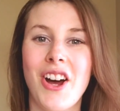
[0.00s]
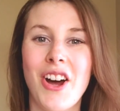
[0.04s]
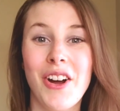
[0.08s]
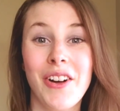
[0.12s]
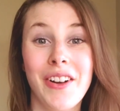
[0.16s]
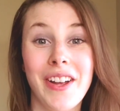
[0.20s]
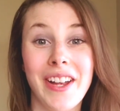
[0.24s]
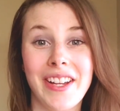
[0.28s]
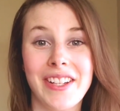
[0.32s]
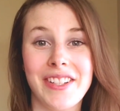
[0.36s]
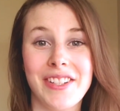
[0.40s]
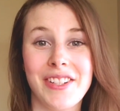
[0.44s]

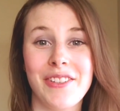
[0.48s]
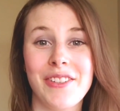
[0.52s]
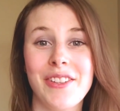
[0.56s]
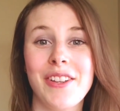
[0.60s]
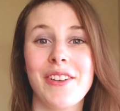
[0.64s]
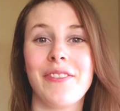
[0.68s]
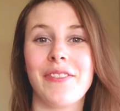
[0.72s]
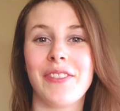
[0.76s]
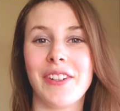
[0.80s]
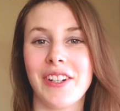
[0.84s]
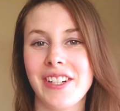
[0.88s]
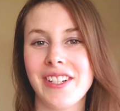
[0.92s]
Okay, so the
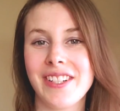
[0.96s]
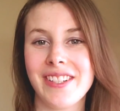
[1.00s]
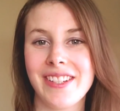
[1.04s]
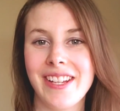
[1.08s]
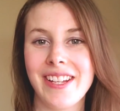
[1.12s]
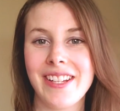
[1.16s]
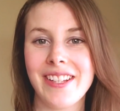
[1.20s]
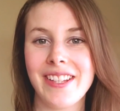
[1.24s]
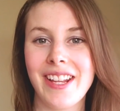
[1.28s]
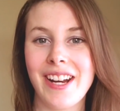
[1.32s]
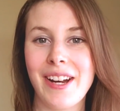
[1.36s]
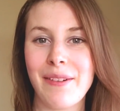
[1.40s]
first
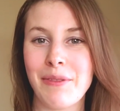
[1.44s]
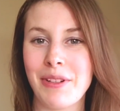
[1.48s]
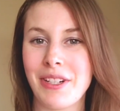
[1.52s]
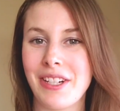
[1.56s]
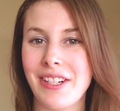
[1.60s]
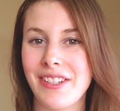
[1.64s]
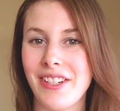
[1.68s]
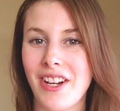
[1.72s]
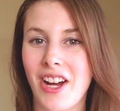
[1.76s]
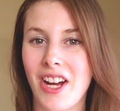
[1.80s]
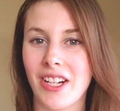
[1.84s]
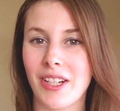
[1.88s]
thing that I'm
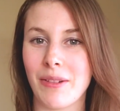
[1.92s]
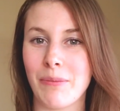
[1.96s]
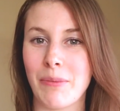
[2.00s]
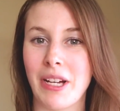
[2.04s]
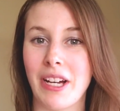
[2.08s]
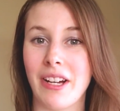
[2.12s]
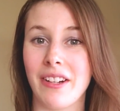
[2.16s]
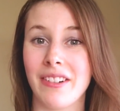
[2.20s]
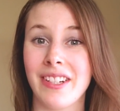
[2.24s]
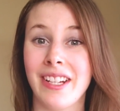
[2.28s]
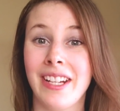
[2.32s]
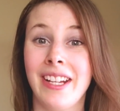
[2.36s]
going to talk
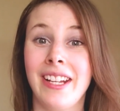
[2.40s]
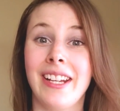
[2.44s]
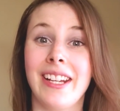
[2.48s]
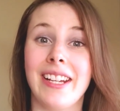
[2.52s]
about